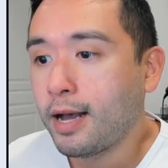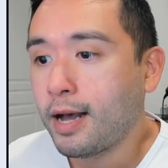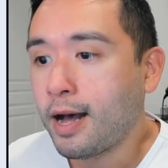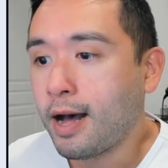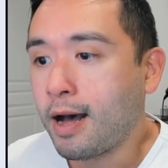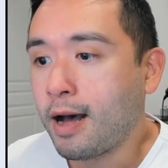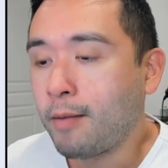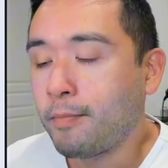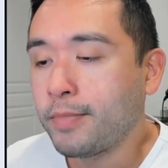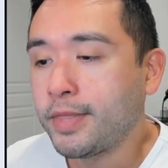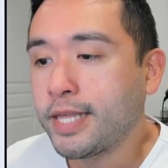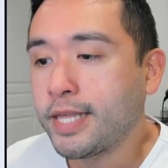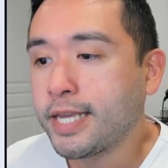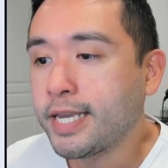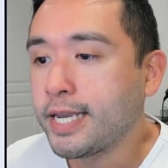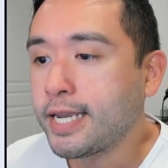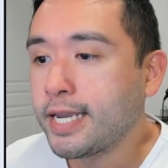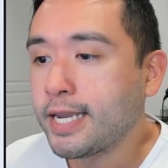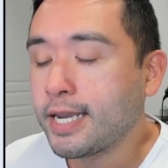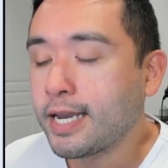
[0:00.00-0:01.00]

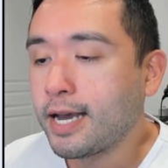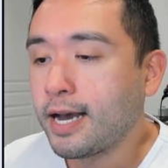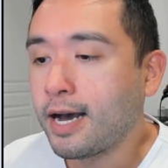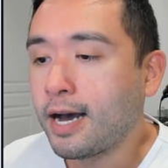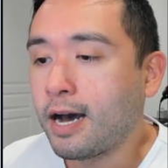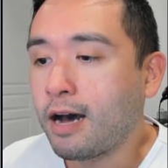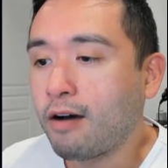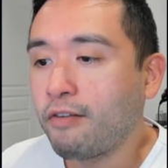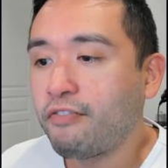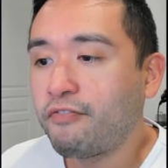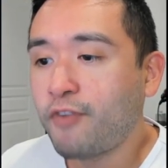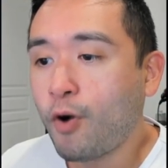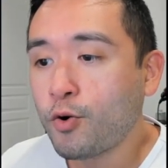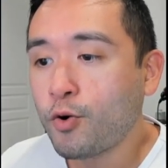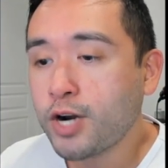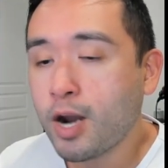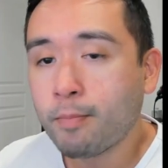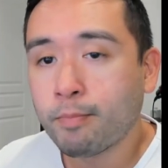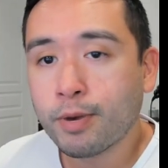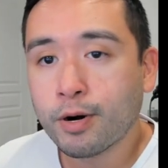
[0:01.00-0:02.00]
the
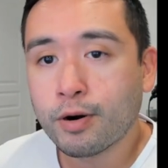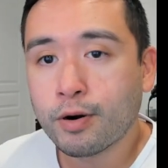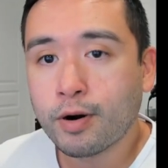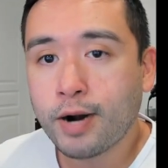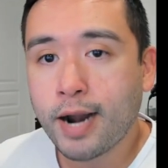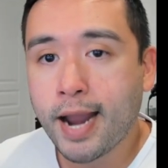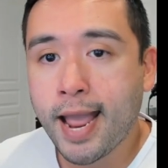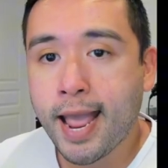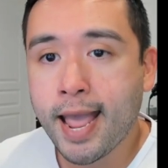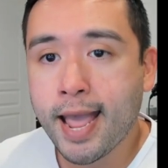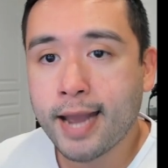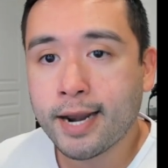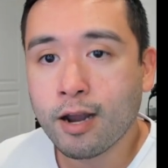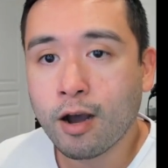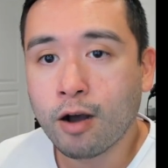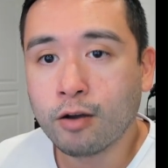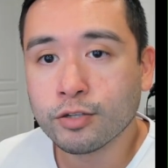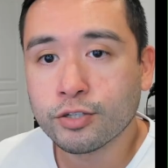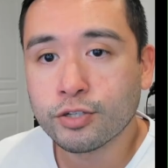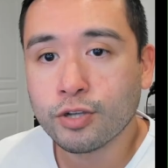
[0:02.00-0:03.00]
phone number and
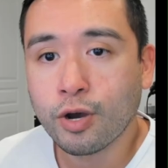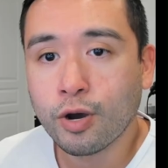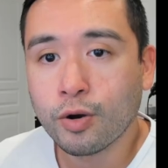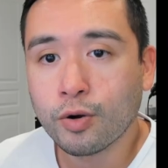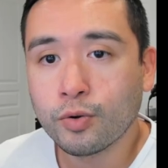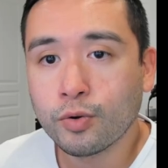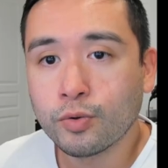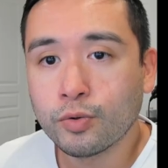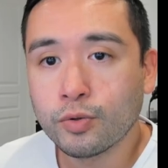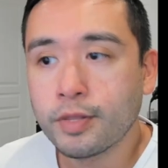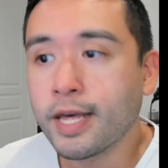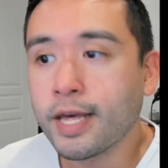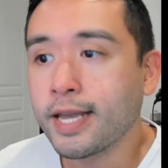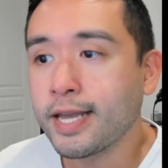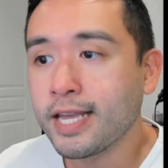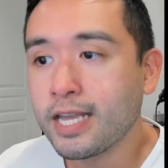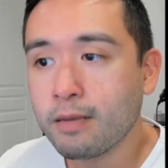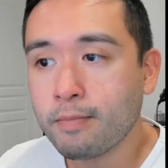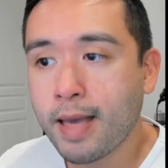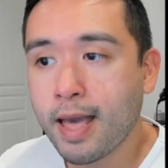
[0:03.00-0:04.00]
also the
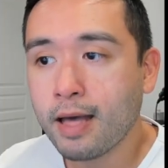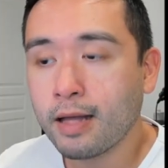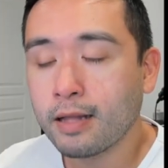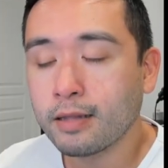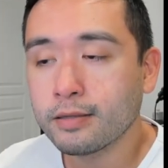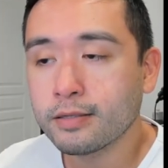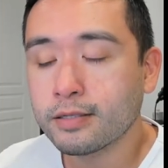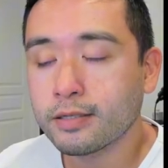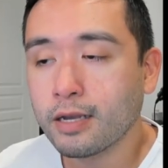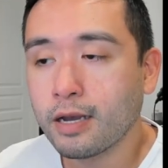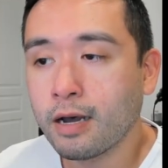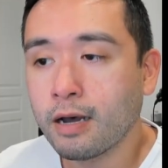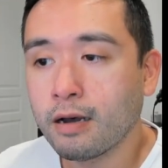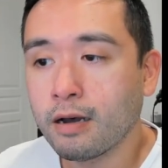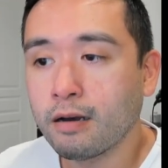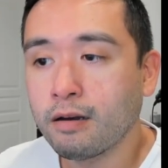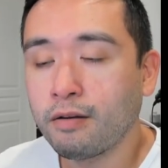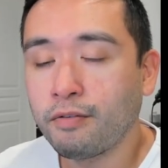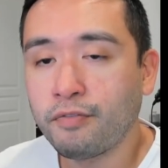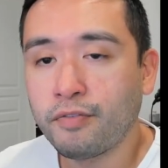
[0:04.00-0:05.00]
emails
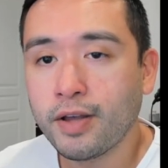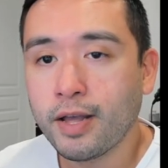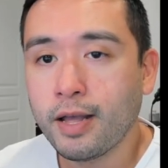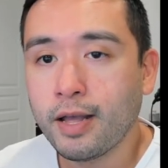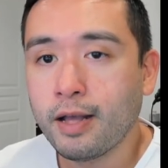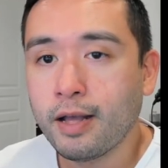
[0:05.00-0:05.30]
of